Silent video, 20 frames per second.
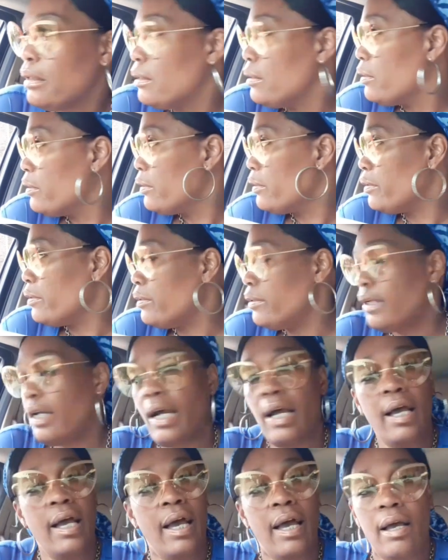Girl,
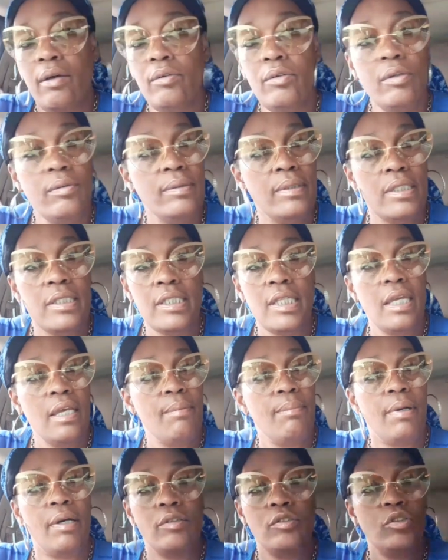I don't know what to say
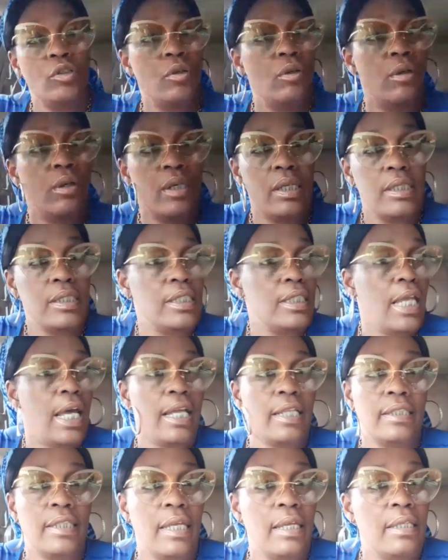about y'all. It's
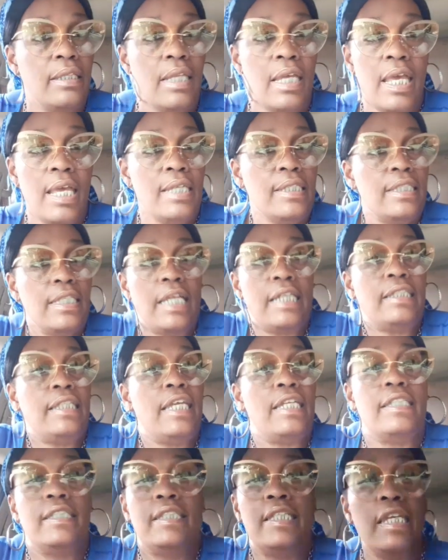not
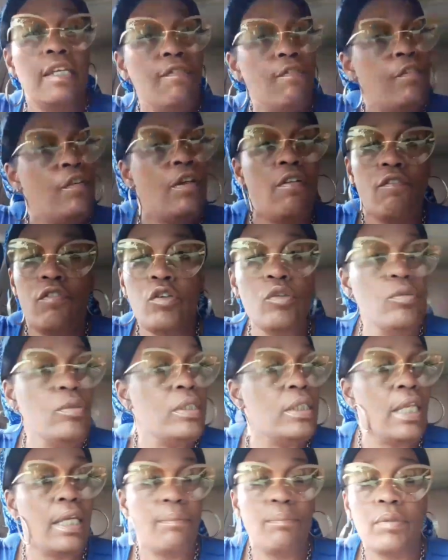that deep for them views
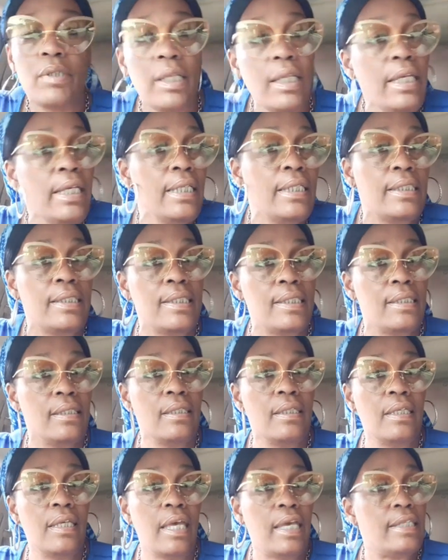and them clicks.
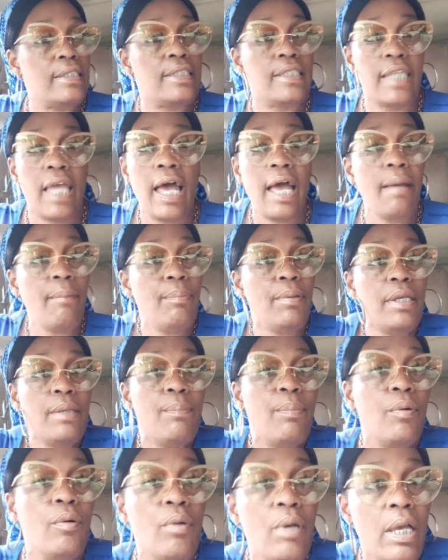It's not,
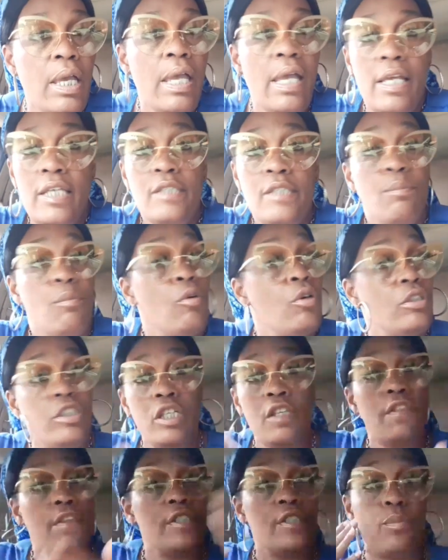people. It's more
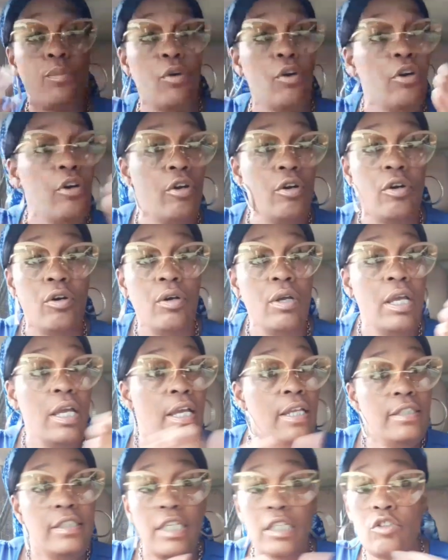to this world
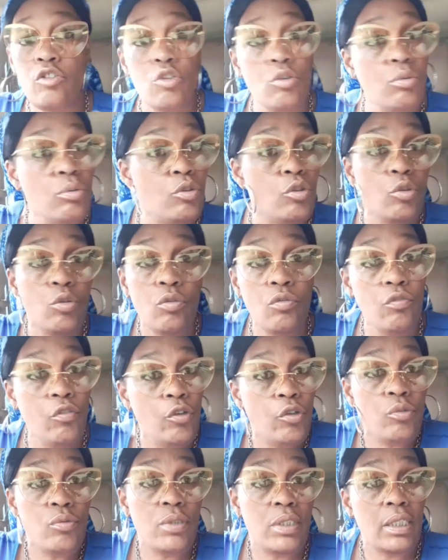than YouTube
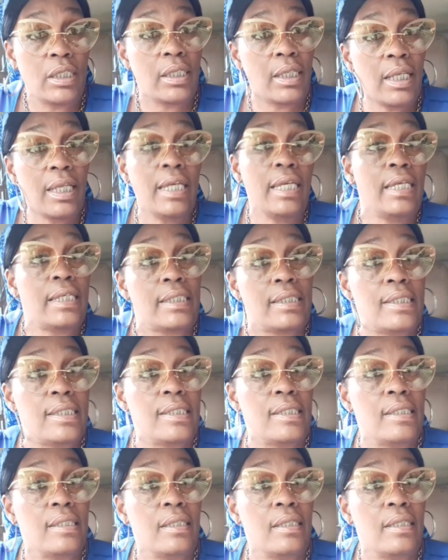views and clicks.